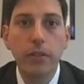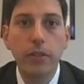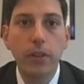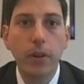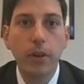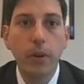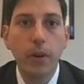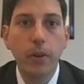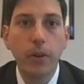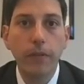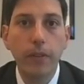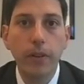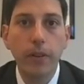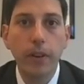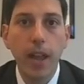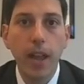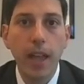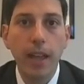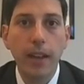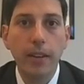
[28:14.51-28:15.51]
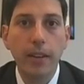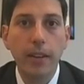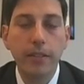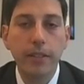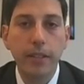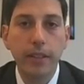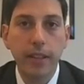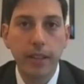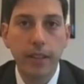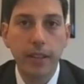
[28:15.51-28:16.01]
go over, and
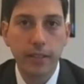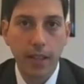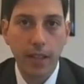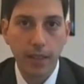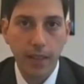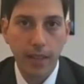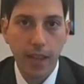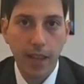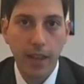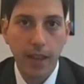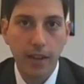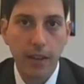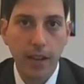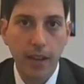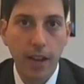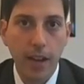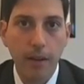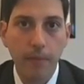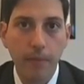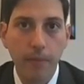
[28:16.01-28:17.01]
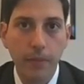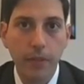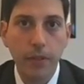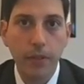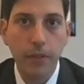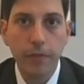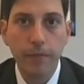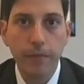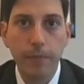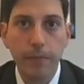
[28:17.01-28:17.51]
to the extent that
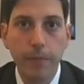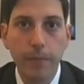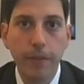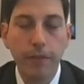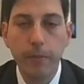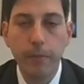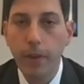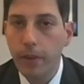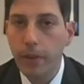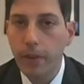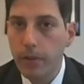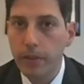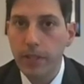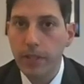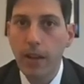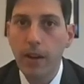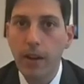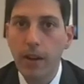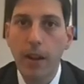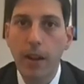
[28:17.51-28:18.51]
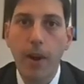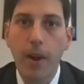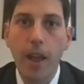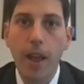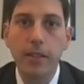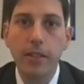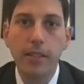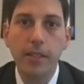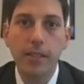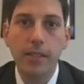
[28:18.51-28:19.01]
you've been familiar with Title IX
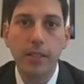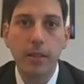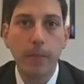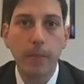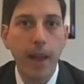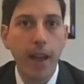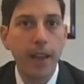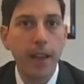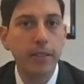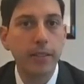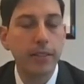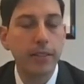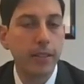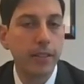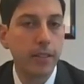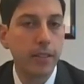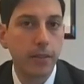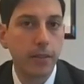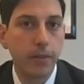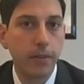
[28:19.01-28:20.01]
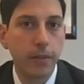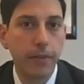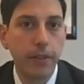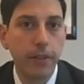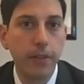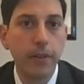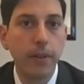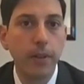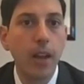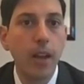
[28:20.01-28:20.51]
processes in the past, this is a
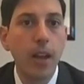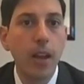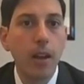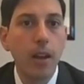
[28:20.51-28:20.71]
review,